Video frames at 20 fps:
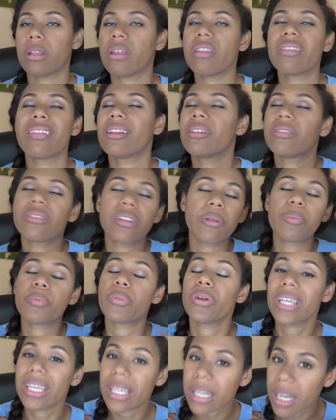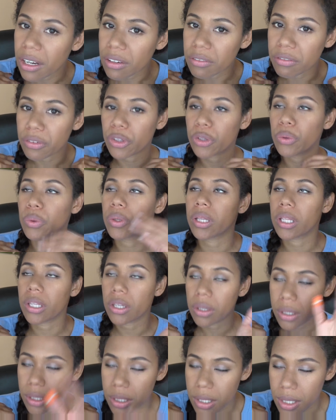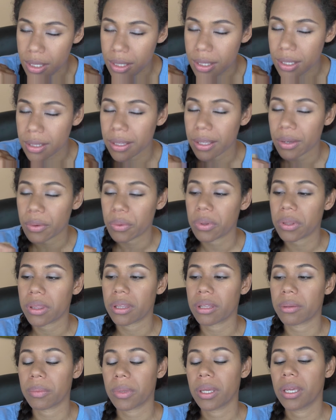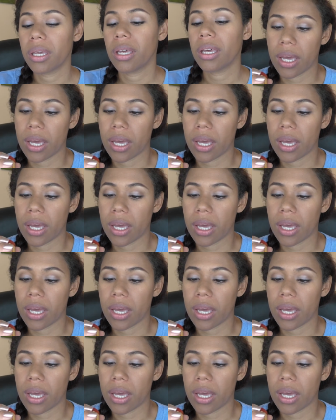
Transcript: They'll bring it out for you, and then you can test it there with them.